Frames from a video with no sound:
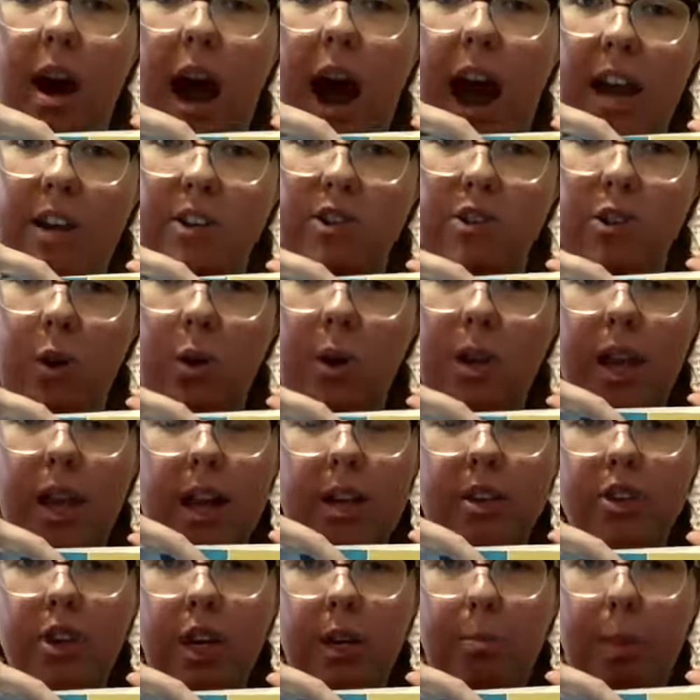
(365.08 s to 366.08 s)

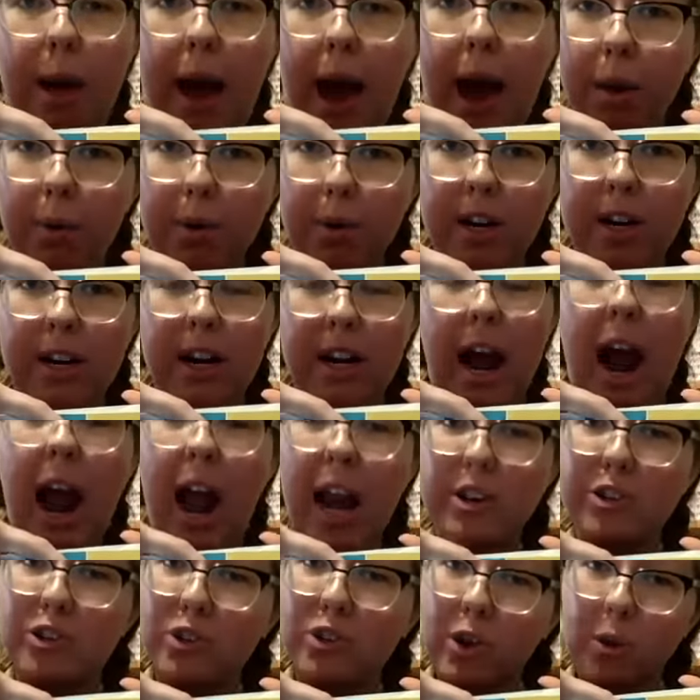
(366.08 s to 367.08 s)
hydroelectric power, and
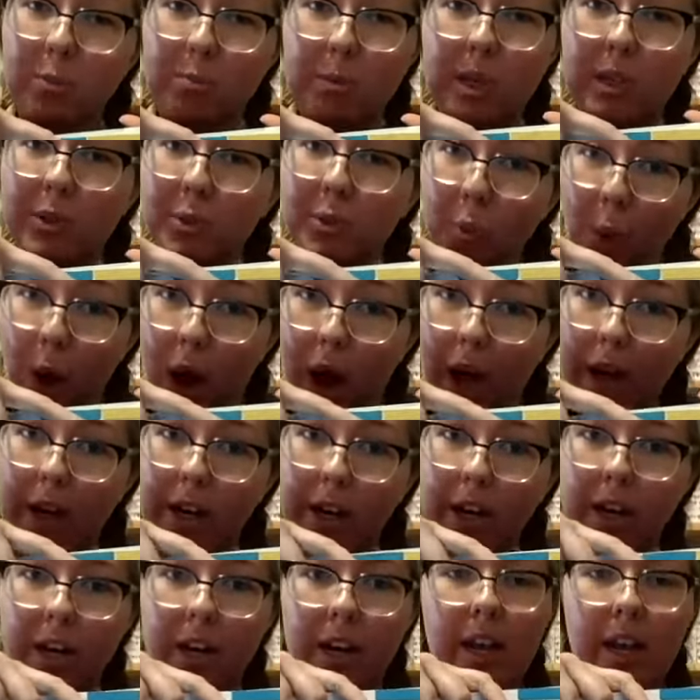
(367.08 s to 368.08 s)
hydro means water.